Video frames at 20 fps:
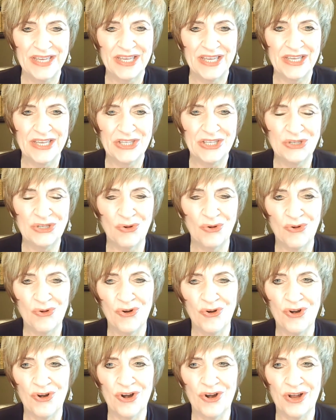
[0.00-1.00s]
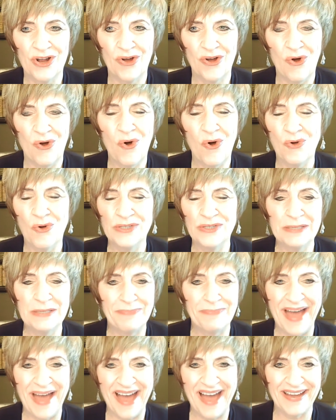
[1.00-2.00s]
you're holding
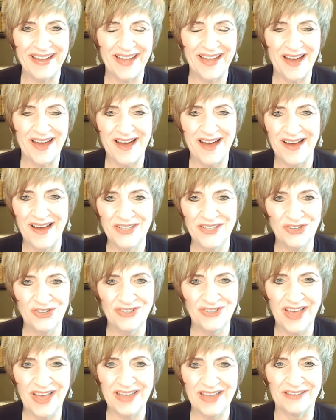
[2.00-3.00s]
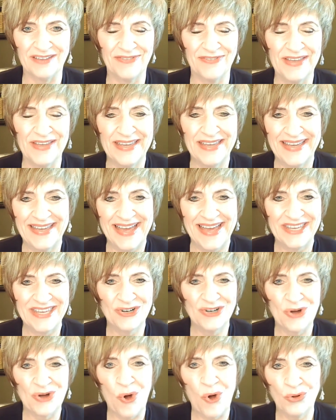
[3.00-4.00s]
back on your life.
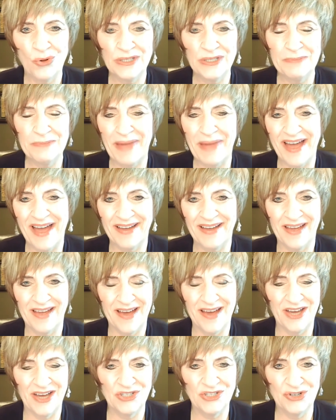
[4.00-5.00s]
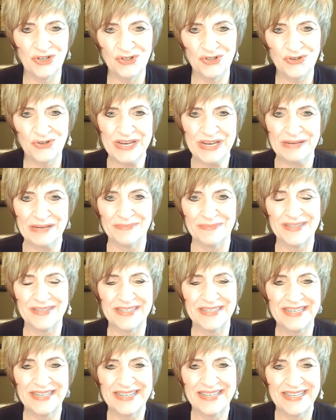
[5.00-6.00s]
You're holding back on your
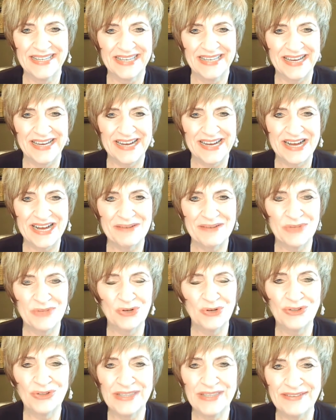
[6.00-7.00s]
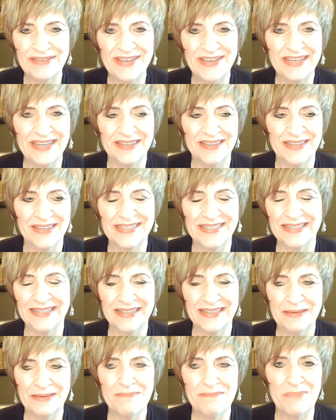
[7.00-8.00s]
dreams. You're living in this
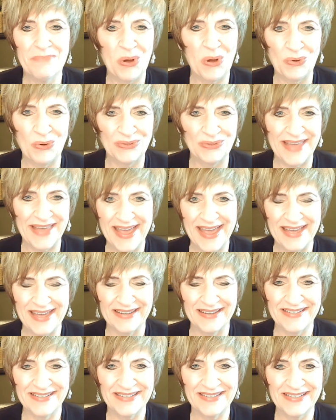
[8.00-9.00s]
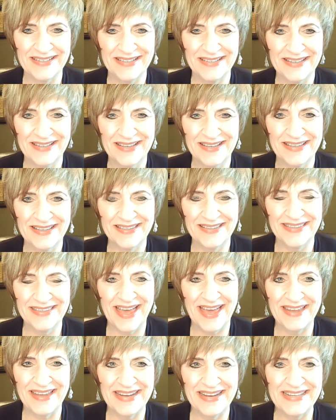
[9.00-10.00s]
limbo land
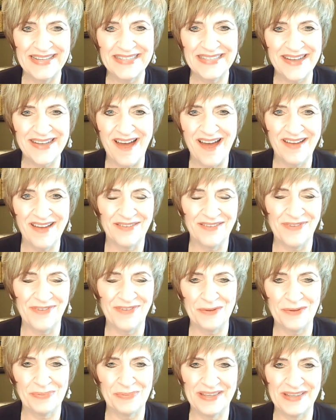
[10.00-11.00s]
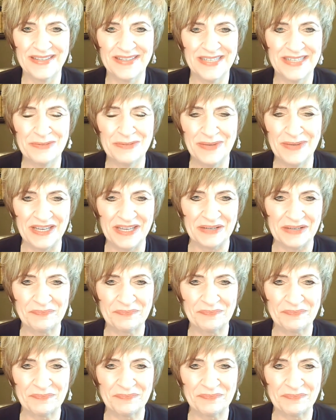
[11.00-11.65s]
that is not a fun place to be.